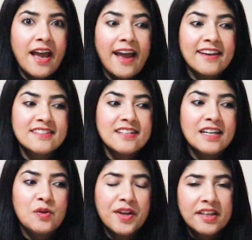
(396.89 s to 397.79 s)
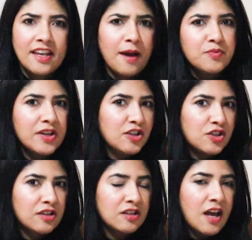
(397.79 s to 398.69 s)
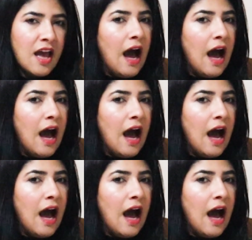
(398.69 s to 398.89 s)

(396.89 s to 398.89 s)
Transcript: and we can then update each other